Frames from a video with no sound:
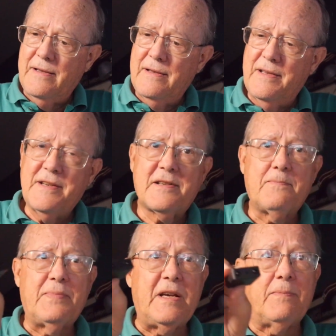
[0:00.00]
This,
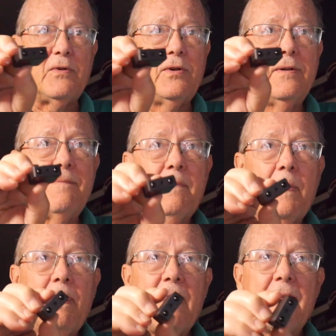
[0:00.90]
people,
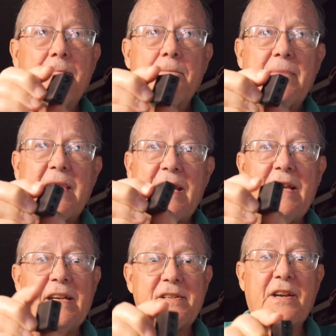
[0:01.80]

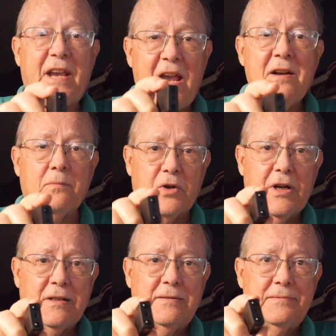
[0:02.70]
is a camera.